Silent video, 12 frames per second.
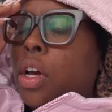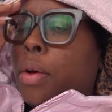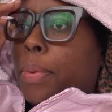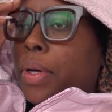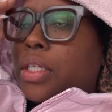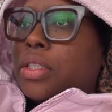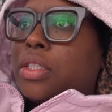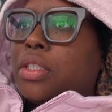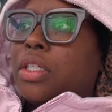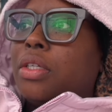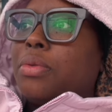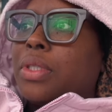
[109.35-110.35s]
because it
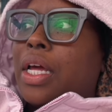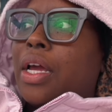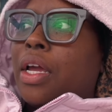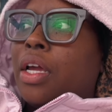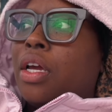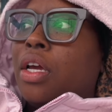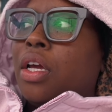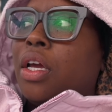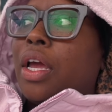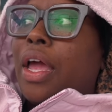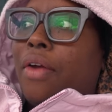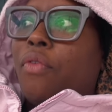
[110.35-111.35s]
seems like
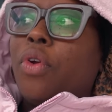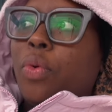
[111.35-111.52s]
every